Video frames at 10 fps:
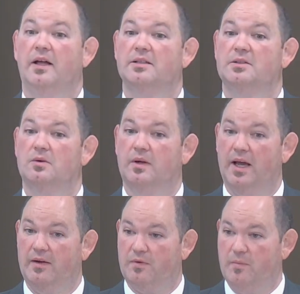It's
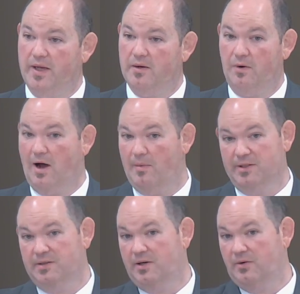okay for me to rob,
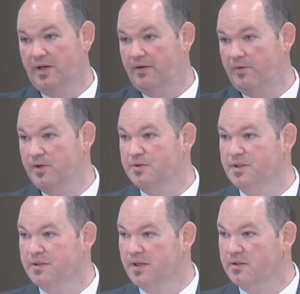it's not okay for you
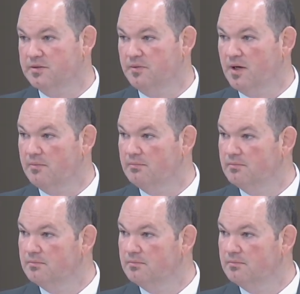Gentiles to rob.